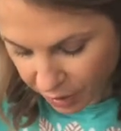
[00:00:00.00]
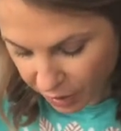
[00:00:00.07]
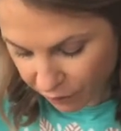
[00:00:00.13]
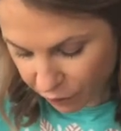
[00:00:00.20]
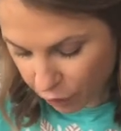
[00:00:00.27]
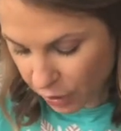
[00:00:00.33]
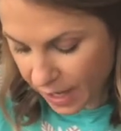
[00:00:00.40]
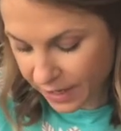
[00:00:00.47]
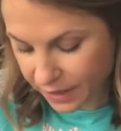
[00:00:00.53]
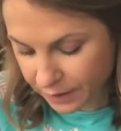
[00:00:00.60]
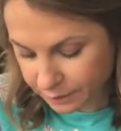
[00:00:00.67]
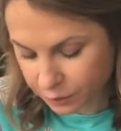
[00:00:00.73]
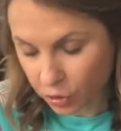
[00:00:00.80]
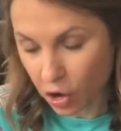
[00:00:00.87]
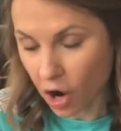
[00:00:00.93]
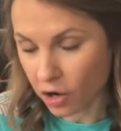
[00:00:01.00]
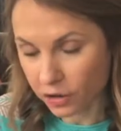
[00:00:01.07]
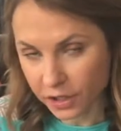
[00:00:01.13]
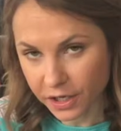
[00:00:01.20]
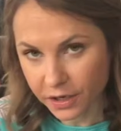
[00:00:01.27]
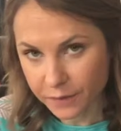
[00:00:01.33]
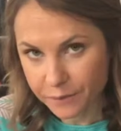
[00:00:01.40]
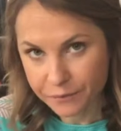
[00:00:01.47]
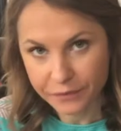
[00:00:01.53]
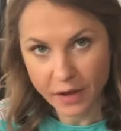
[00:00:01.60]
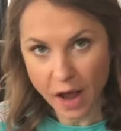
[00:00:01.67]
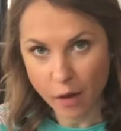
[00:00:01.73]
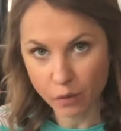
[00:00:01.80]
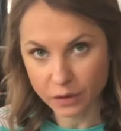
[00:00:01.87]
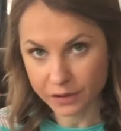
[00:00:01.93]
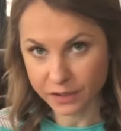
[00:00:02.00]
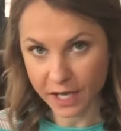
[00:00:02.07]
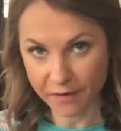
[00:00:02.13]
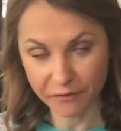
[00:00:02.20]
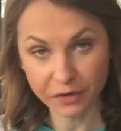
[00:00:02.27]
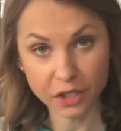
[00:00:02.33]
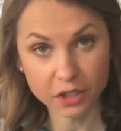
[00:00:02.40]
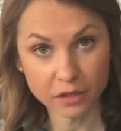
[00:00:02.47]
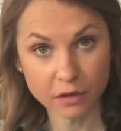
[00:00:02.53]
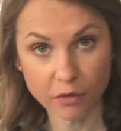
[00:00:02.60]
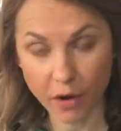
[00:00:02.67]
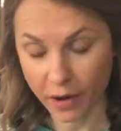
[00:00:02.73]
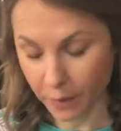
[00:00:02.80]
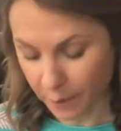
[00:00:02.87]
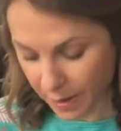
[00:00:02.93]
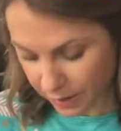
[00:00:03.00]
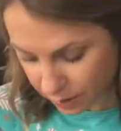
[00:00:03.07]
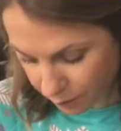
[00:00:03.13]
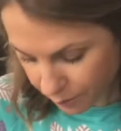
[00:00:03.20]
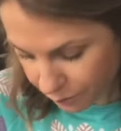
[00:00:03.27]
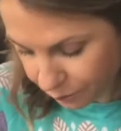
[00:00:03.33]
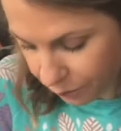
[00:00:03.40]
If you like garlic, I will definitely recommend